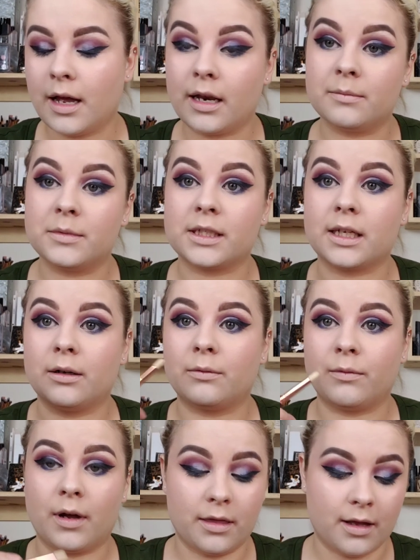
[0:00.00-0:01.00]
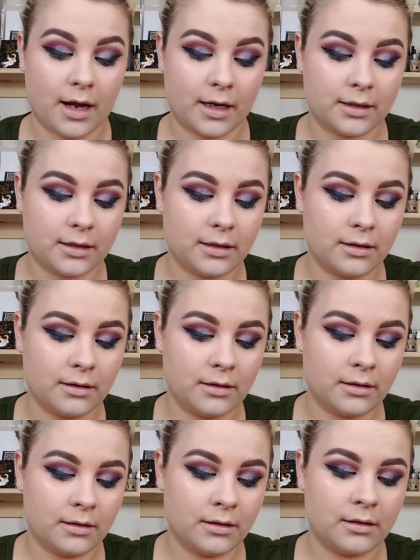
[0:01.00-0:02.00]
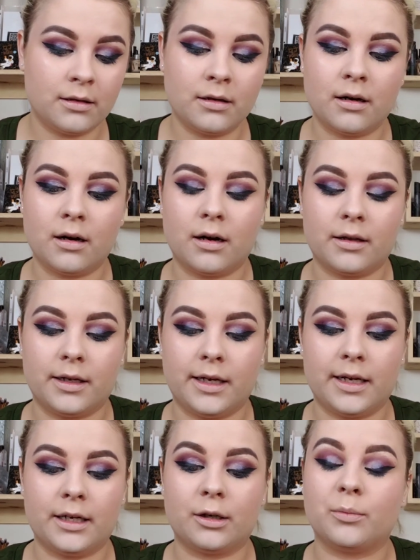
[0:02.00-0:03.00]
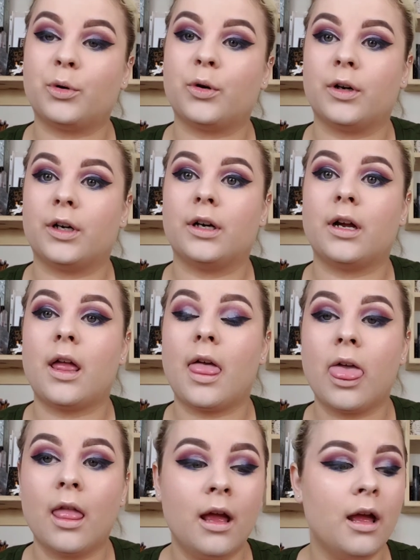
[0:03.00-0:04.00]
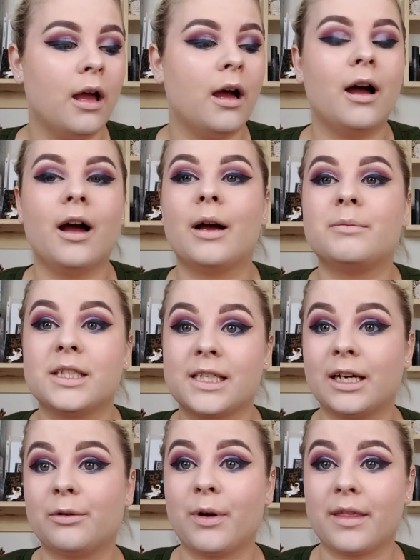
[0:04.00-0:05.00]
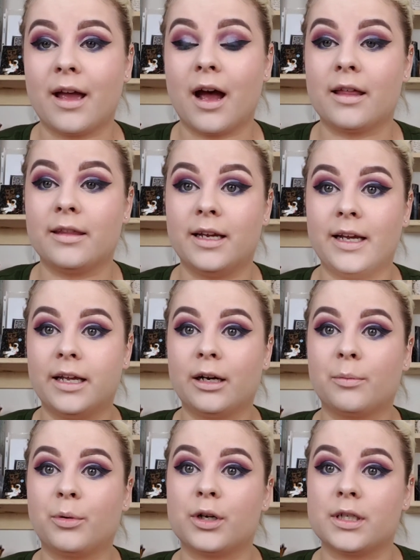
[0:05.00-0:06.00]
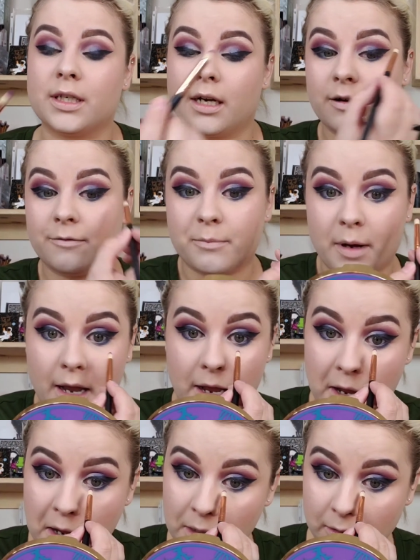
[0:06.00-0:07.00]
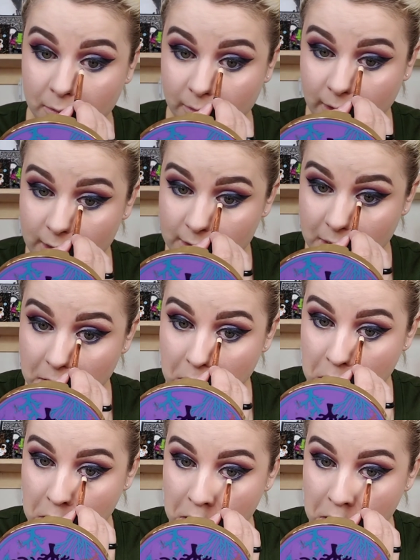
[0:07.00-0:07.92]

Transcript: and I'm just going to run that on the inner part. I'm just going to run that on the inner portion of my lower lash line.